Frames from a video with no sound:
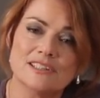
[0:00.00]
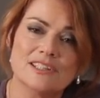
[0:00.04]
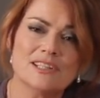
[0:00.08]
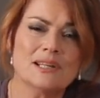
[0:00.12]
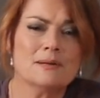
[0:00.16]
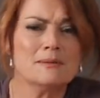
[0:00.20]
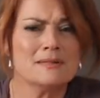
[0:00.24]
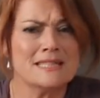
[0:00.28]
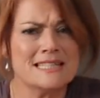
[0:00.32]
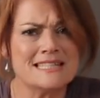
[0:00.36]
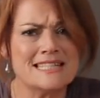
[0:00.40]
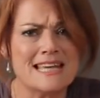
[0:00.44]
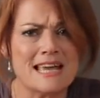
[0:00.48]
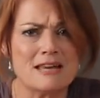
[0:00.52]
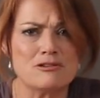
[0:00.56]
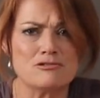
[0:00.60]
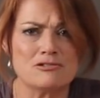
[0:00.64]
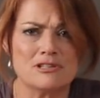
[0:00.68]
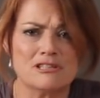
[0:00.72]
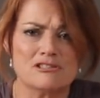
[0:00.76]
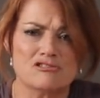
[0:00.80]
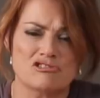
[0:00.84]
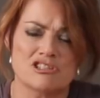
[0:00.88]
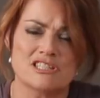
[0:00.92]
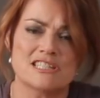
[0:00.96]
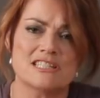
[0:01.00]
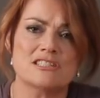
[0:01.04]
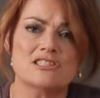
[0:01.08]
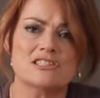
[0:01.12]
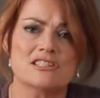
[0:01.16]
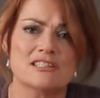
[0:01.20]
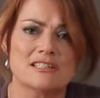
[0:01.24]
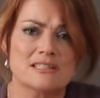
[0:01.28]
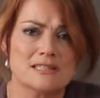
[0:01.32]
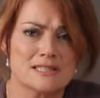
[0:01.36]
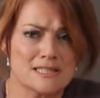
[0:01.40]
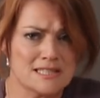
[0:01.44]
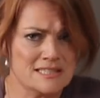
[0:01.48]
You know, in the tantric
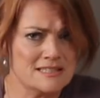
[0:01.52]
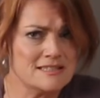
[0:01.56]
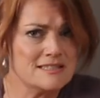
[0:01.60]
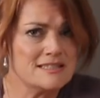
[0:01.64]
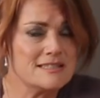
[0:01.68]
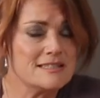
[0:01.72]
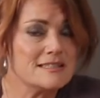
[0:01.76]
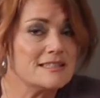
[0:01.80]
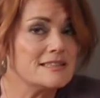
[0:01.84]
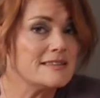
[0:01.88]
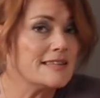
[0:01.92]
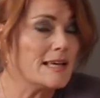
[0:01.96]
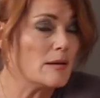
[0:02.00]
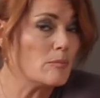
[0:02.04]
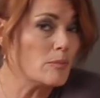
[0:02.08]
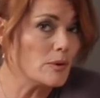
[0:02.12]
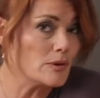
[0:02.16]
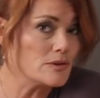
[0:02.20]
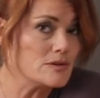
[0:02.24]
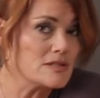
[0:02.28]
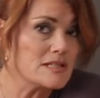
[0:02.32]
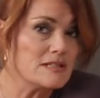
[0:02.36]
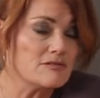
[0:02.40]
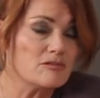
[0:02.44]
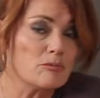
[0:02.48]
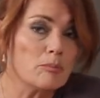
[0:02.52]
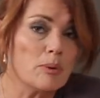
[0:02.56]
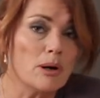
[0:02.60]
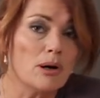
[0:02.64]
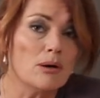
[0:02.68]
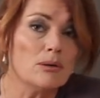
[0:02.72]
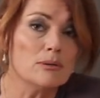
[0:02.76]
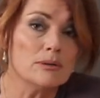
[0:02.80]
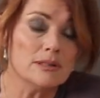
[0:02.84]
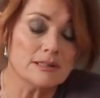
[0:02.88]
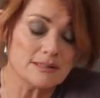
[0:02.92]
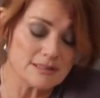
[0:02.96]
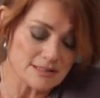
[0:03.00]
tradition, it's considered their positive pole,